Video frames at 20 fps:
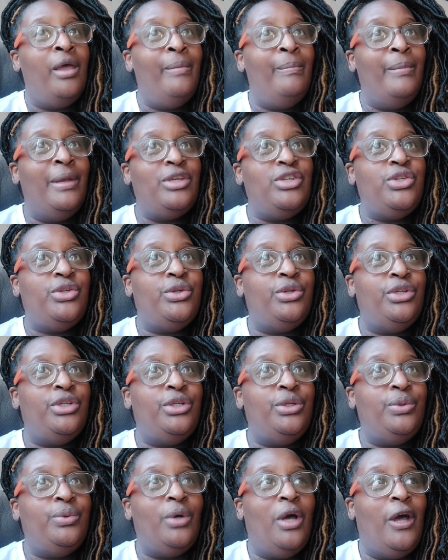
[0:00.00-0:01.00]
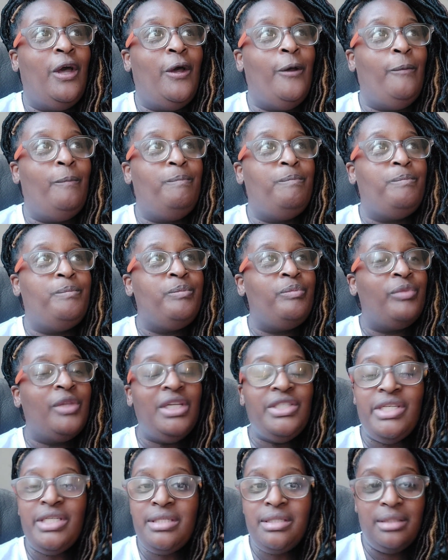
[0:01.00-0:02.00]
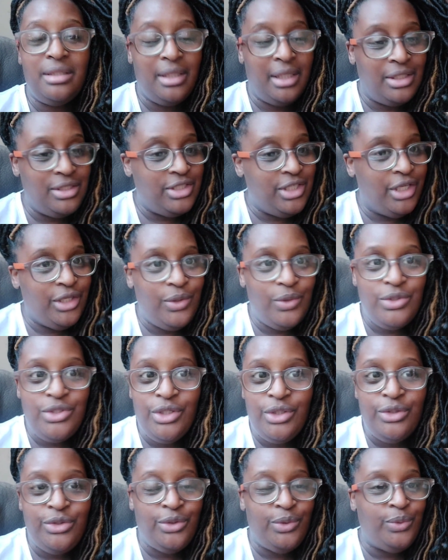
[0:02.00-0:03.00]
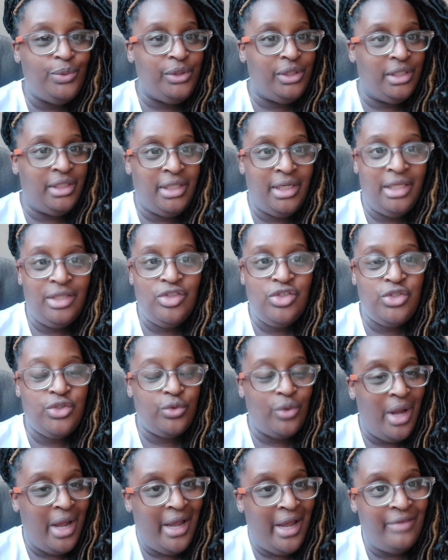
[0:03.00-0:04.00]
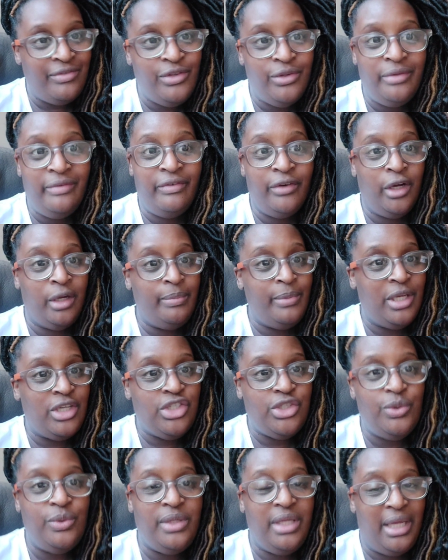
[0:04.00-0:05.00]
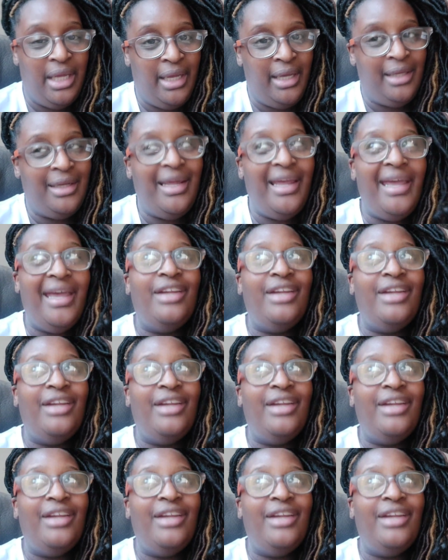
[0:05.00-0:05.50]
Make sure you um, just continue to do good, strive, do the very best you can,